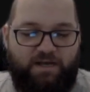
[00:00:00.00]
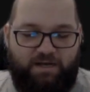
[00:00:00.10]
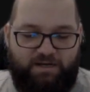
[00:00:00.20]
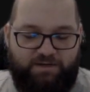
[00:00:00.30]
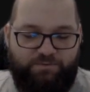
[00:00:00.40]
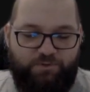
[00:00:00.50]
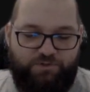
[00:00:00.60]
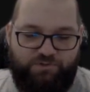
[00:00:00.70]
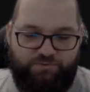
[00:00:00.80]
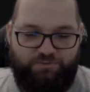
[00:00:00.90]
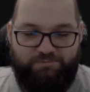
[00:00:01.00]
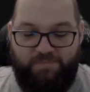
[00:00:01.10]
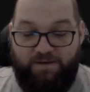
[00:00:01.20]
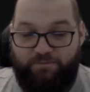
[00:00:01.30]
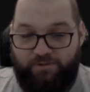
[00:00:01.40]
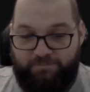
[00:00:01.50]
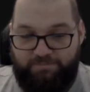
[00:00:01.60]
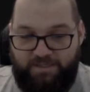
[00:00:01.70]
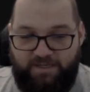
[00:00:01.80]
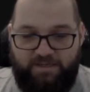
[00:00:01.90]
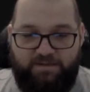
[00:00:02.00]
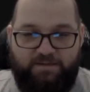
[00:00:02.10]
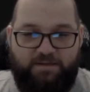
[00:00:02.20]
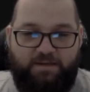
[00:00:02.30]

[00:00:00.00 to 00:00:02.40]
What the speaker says: which we may want to play.